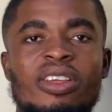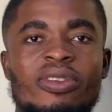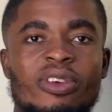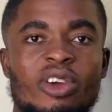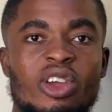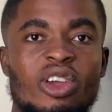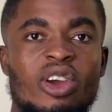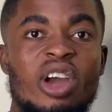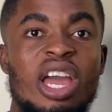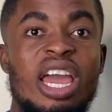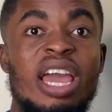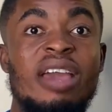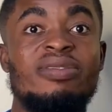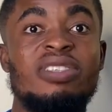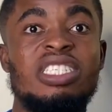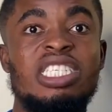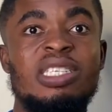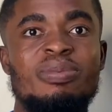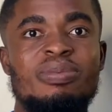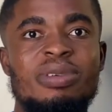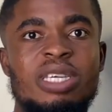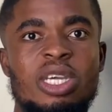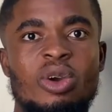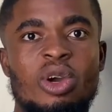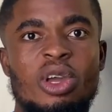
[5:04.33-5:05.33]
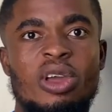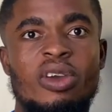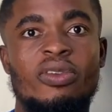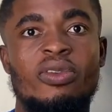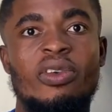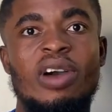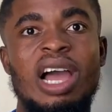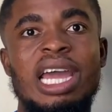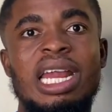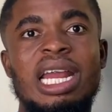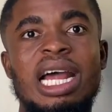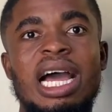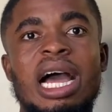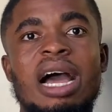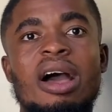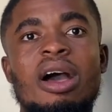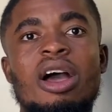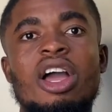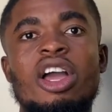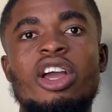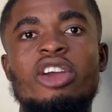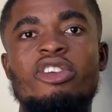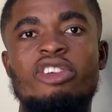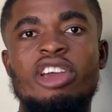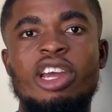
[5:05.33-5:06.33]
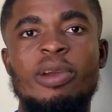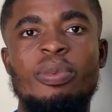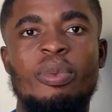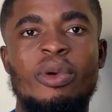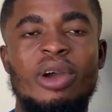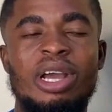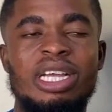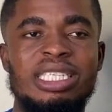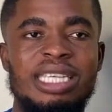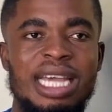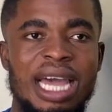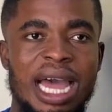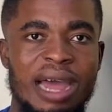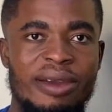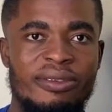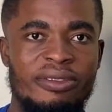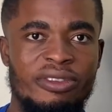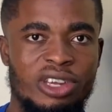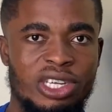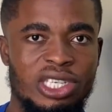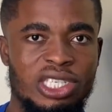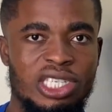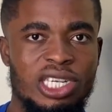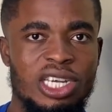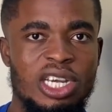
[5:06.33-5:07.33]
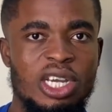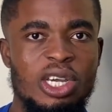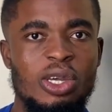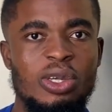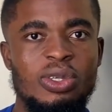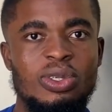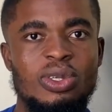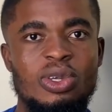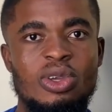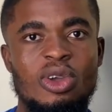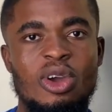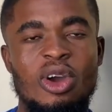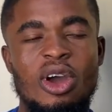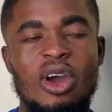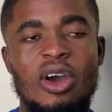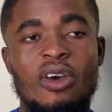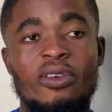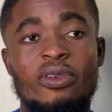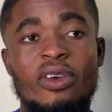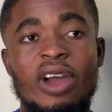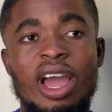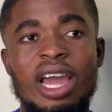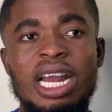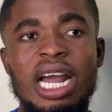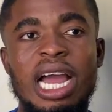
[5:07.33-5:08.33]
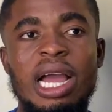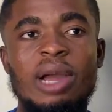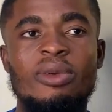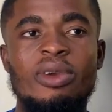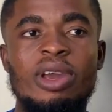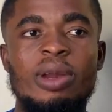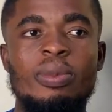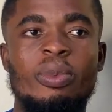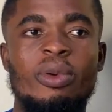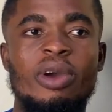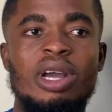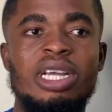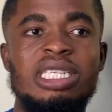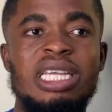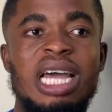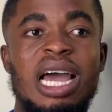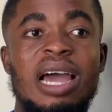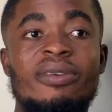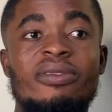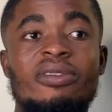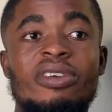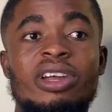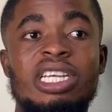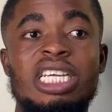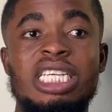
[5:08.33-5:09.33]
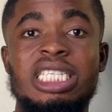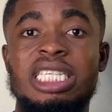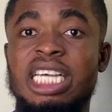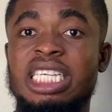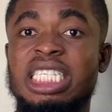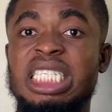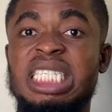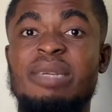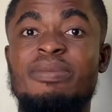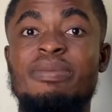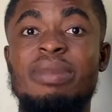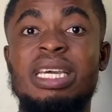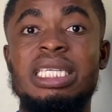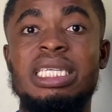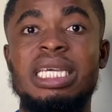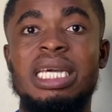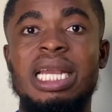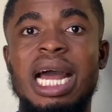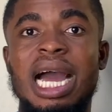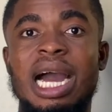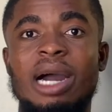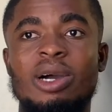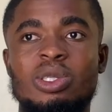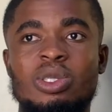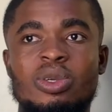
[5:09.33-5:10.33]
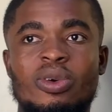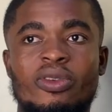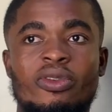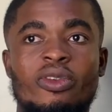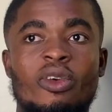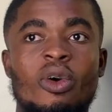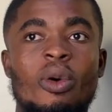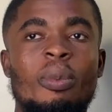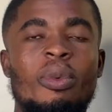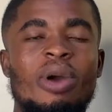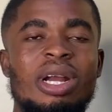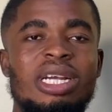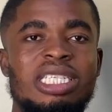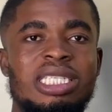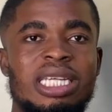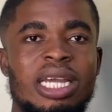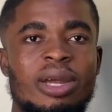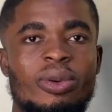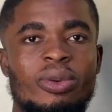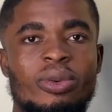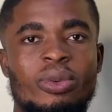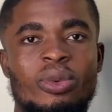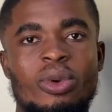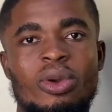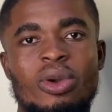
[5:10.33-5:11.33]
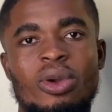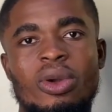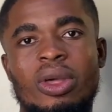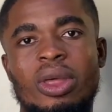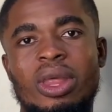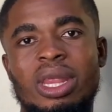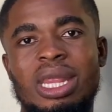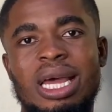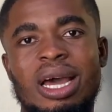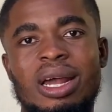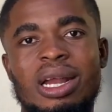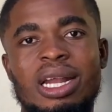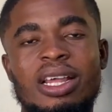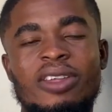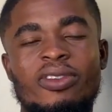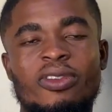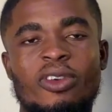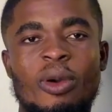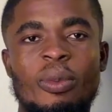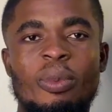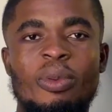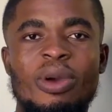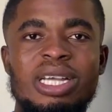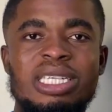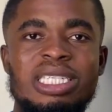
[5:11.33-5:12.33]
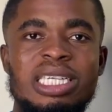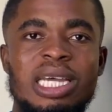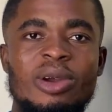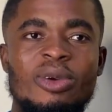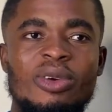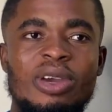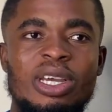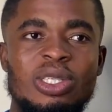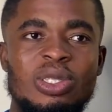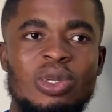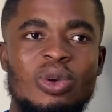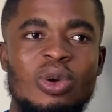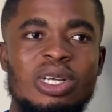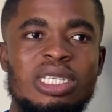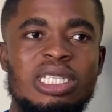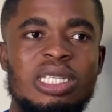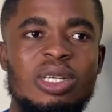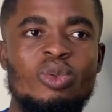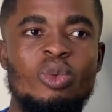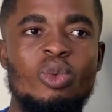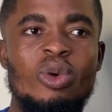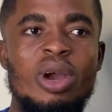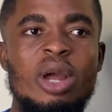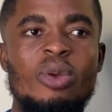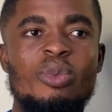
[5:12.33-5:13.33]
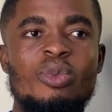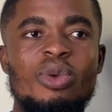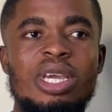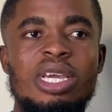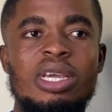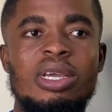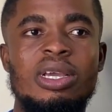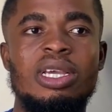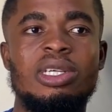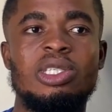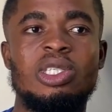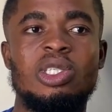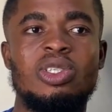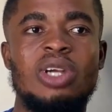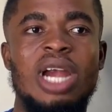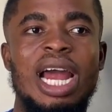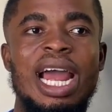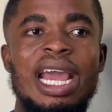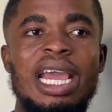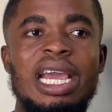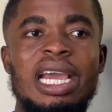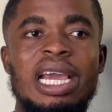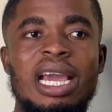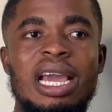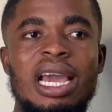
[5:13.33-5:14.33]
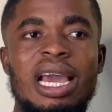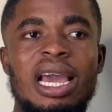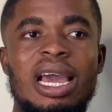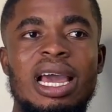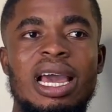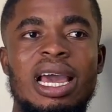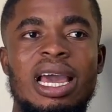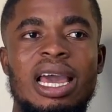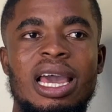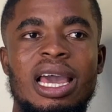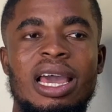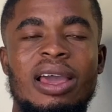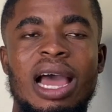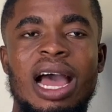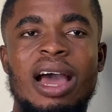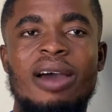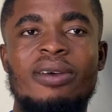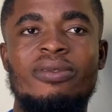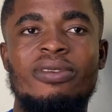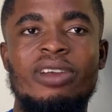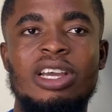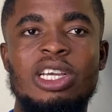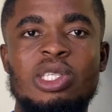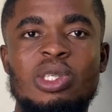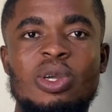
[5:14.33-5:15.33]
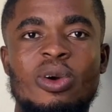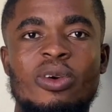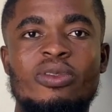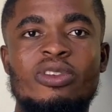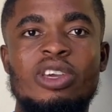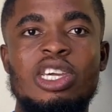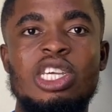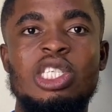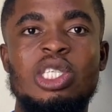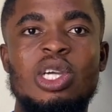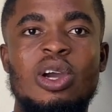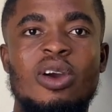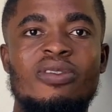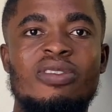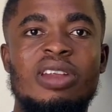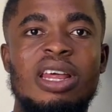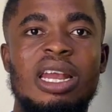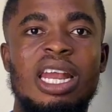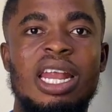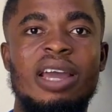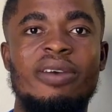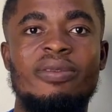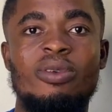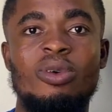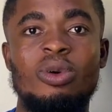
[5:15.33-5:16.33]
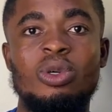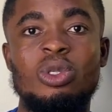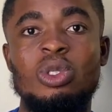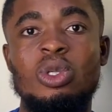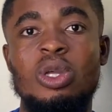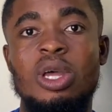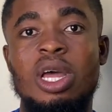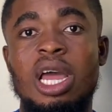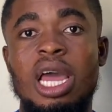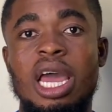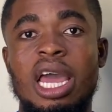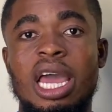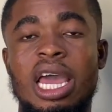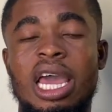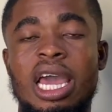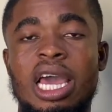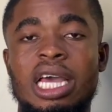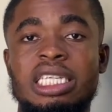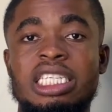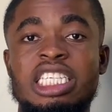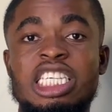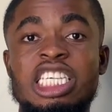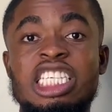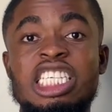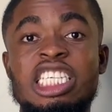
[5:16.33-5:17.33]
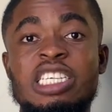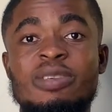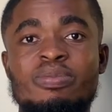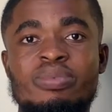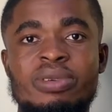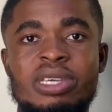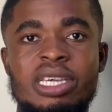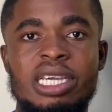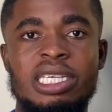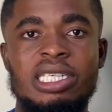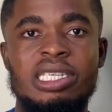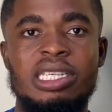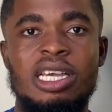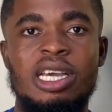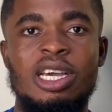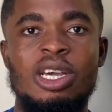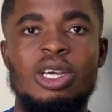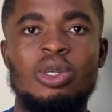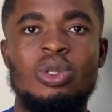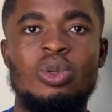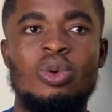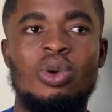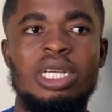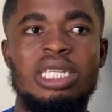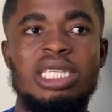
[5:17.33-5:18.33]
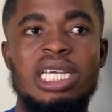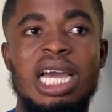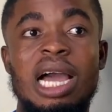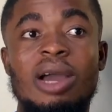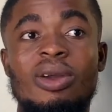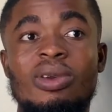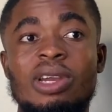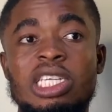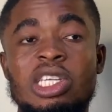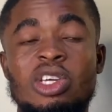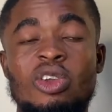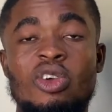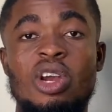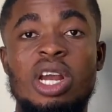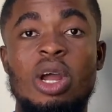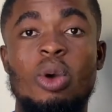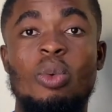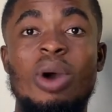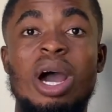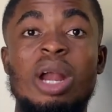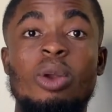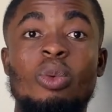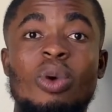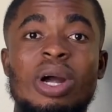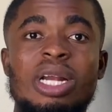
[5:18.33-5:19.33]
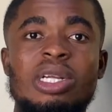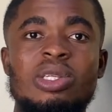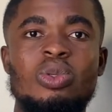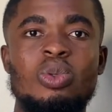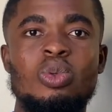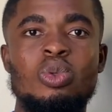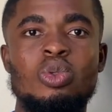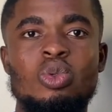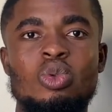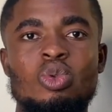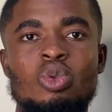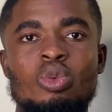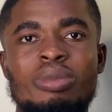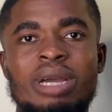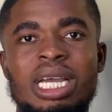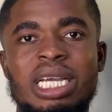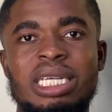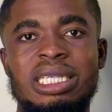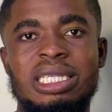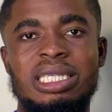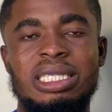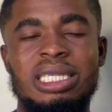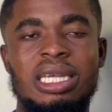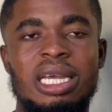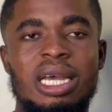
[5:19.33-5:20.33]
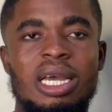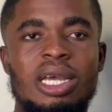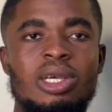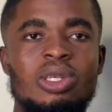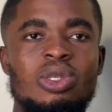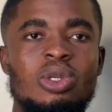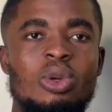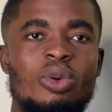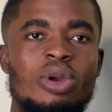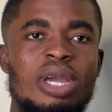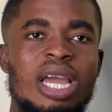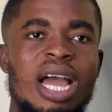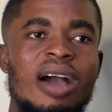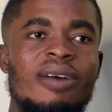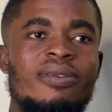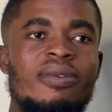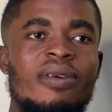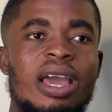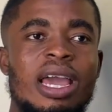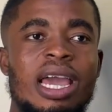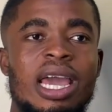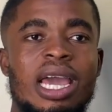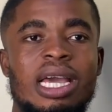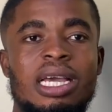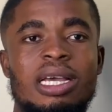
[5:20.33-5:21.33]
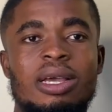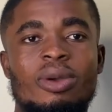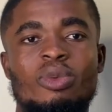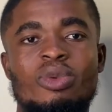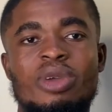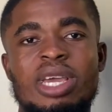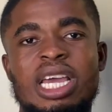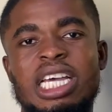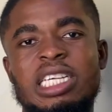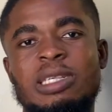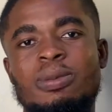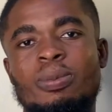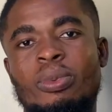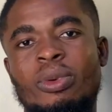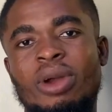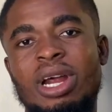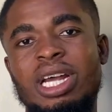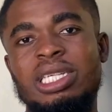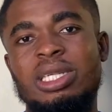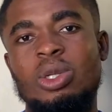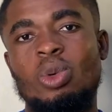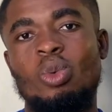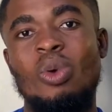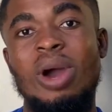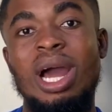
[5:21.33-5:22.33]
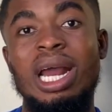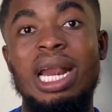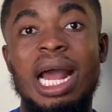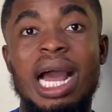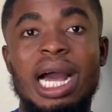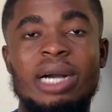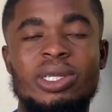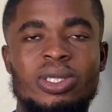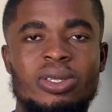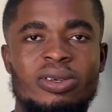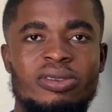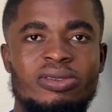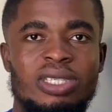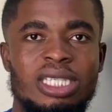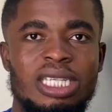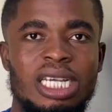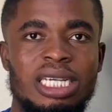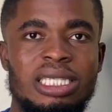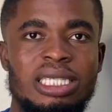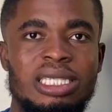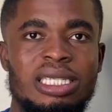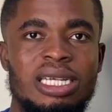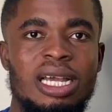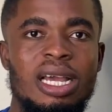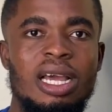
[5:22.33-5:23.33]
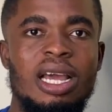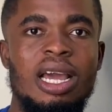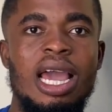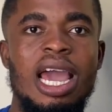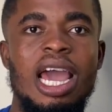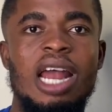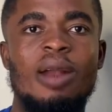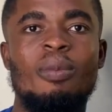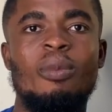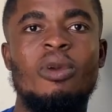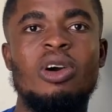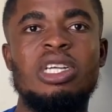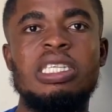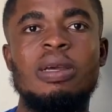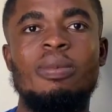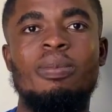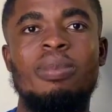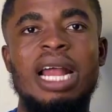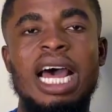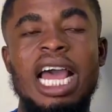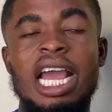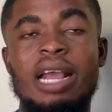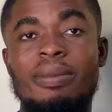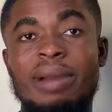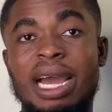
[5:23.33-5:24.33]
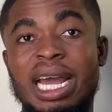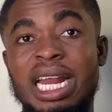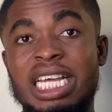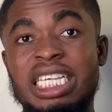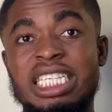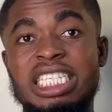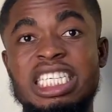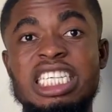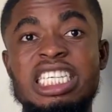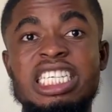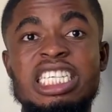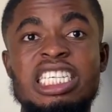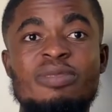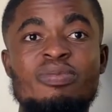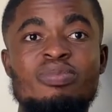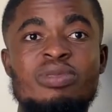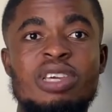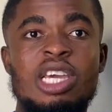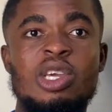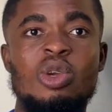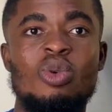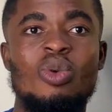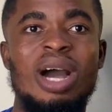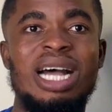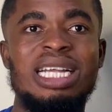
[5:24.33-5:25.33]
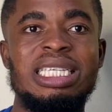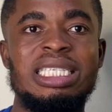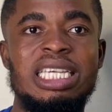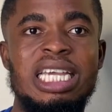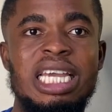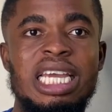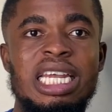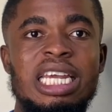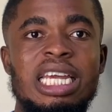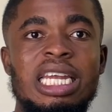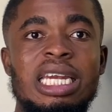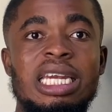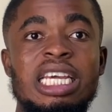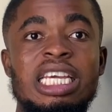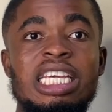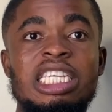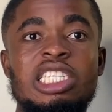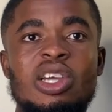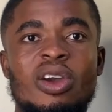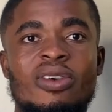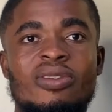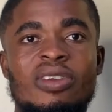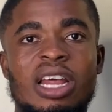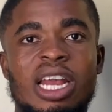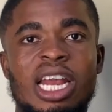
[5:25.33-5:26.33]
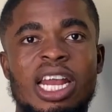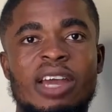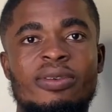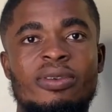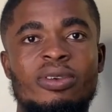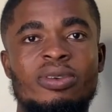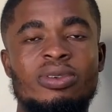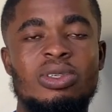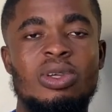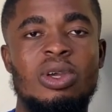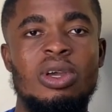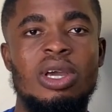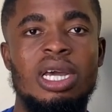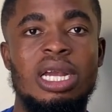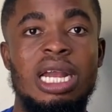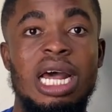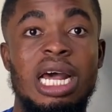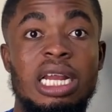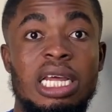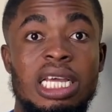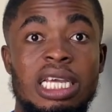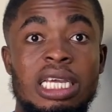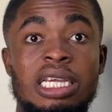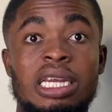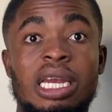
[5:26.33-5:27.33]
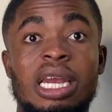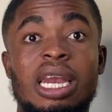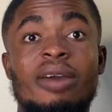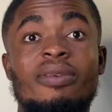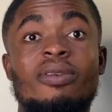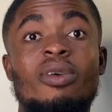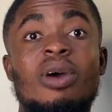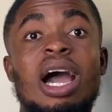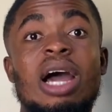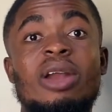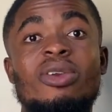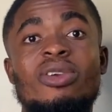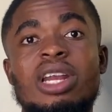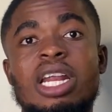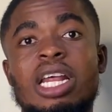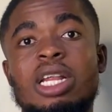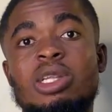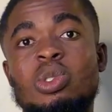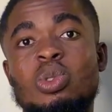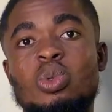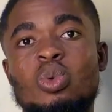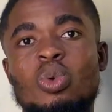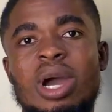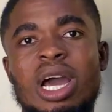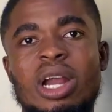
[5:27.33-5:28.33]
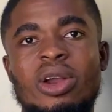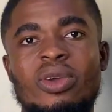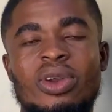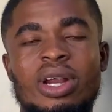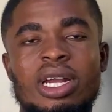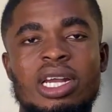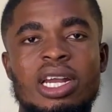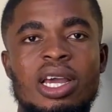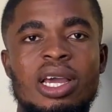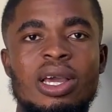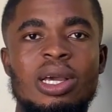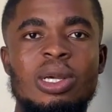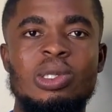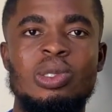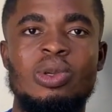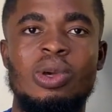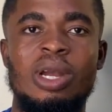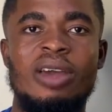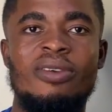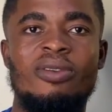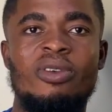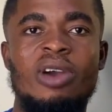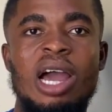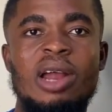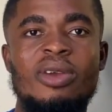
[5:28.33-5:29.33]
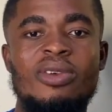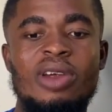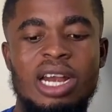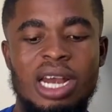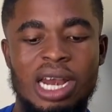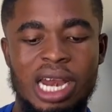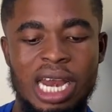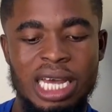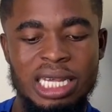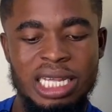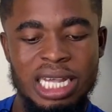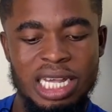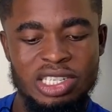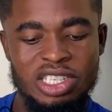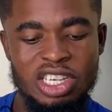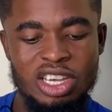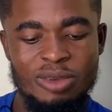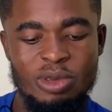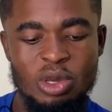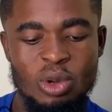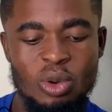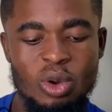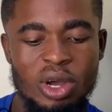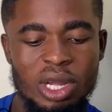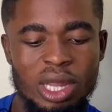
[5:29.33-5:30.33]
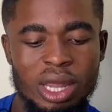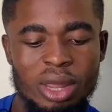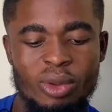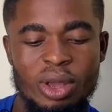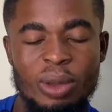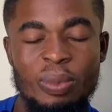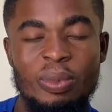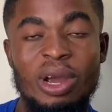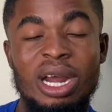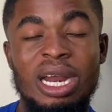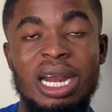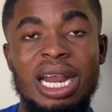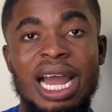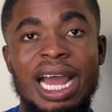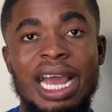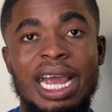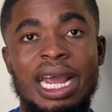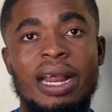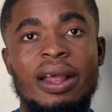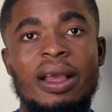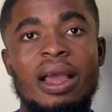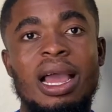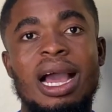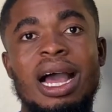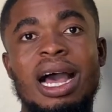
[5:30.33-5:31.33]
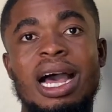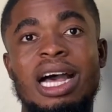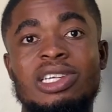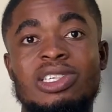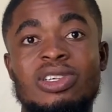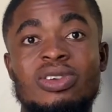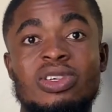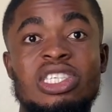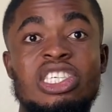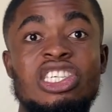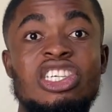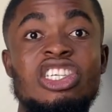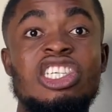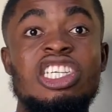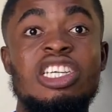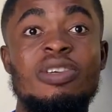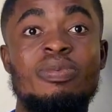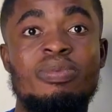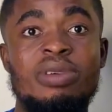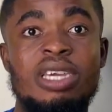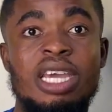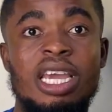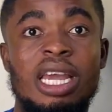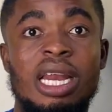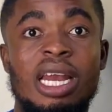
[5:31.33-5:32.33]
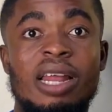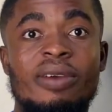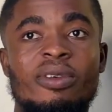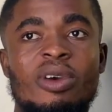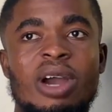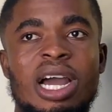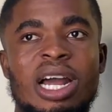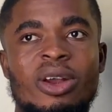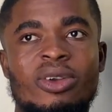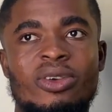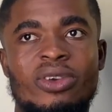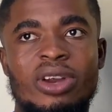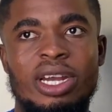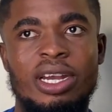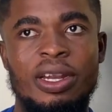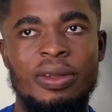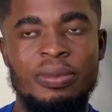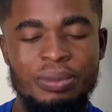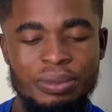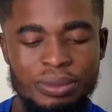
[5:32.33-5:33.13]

for your FGPA or your final grade point average. So your final grade point average is estimated out of 4.0. Now this 4.0 is gotten when we strike average of each of the levels CGPAs. So it's calculated on a 1-1-2-2 basis. So we have we express 1 out of 6 and multiply by the CGPA you attain in each of the levels, that in level 100 and 200. So level 100, let's assume you got 3.9 as your CGPA in level 100.